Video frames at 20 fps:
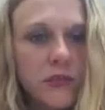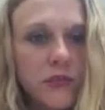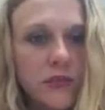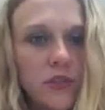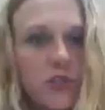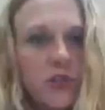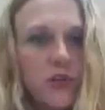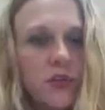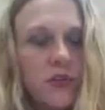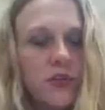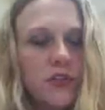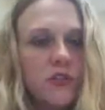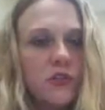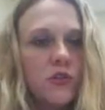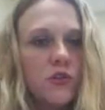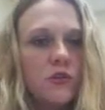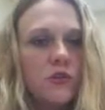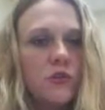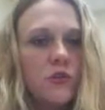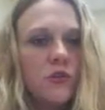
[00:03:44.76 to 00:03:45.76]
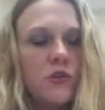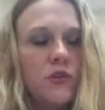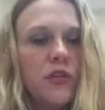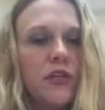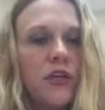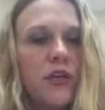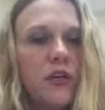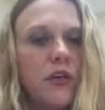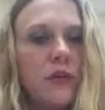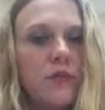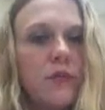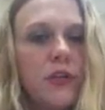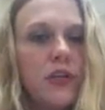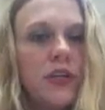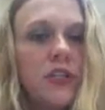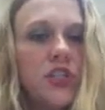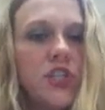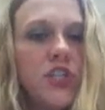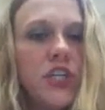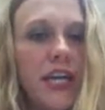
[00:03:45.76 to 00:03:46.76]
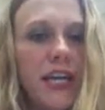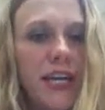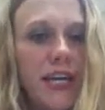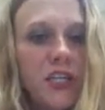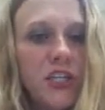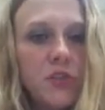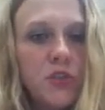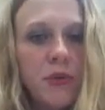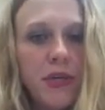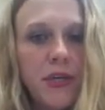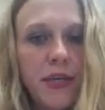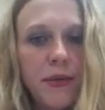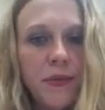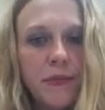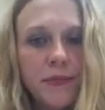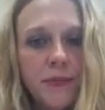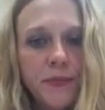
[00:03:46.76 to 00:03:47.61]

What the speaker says: So this new student here, I'm going to change me.